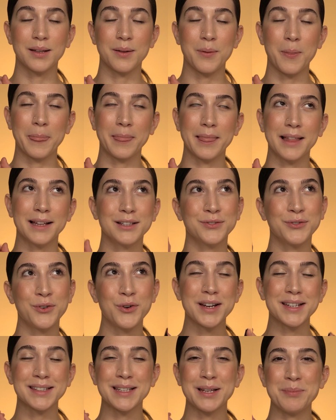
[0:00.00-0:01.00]
Let's focus
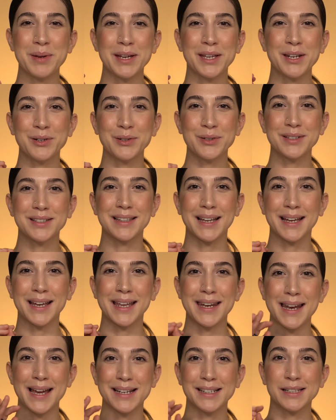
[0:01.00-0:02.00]
on making it look like a
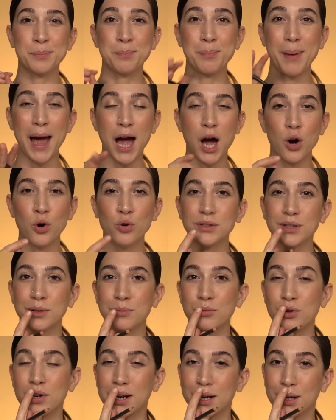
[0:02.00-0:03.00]
nice pout and more
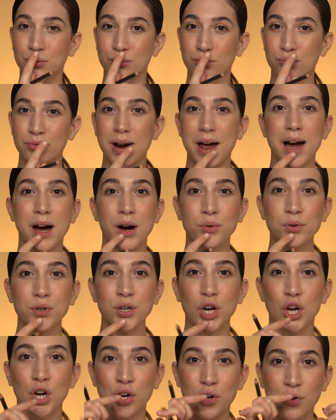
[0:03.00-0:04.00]
like round
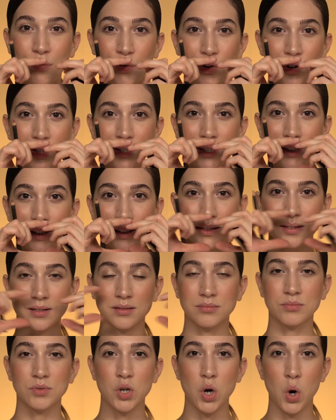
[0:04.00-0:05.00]
versus
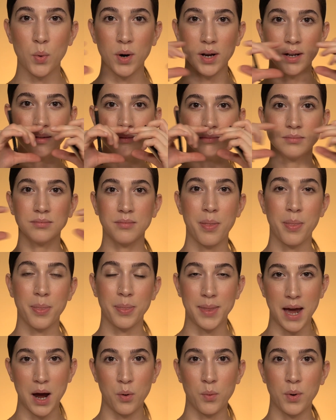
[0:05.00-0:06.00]
going
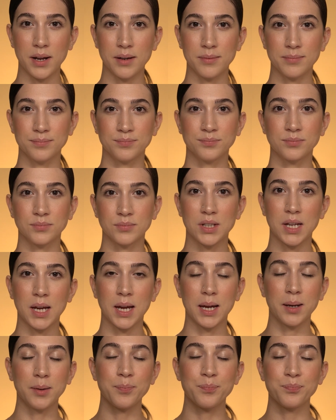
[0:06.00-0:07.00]
that way.
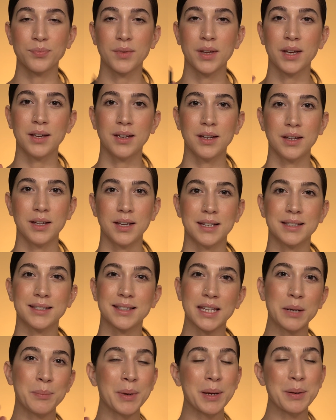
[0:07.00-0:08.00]
Okay, it's gonna
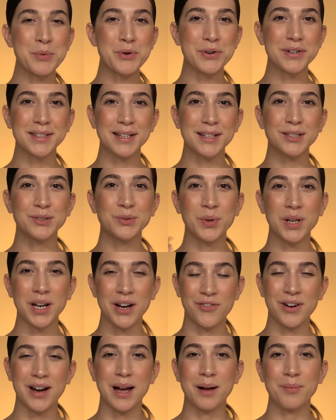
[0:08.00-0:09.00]
make more sense whenever
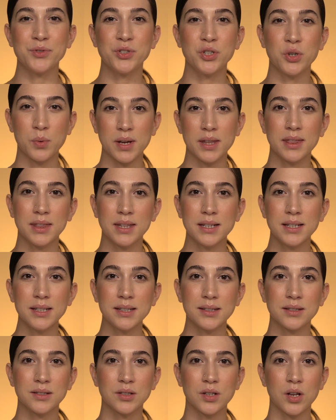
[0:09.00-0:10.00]
I'm doing this,
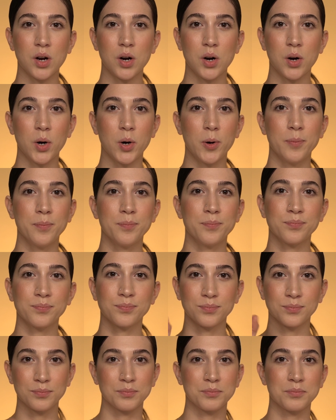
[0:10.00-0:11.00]
so
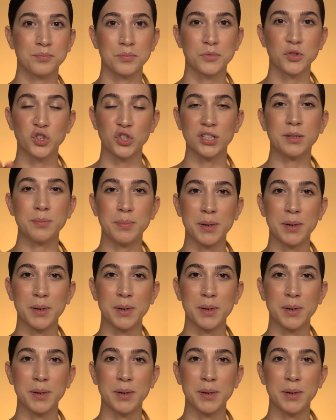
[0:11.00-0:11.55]
just bear